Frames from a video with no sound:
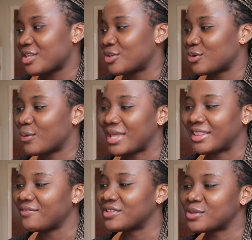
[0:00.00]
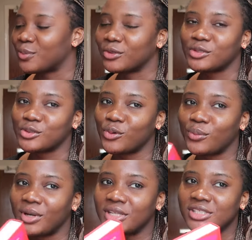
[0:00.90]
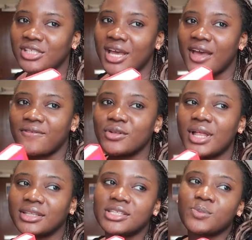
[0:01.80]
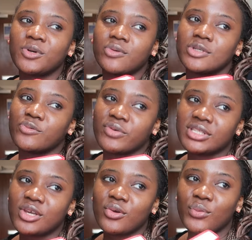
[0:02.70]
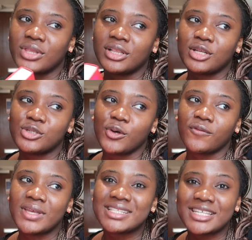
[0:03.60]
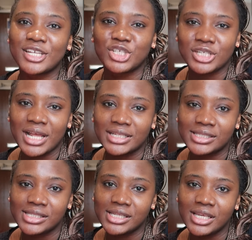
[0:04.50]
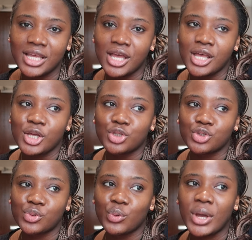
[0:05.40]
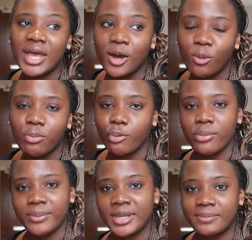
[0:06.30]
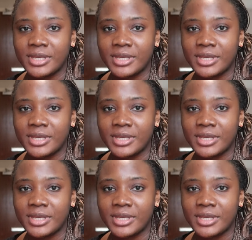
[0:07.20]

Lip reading: You know, I love this book so much. I feel like this book was written with a lot of intentionality to help women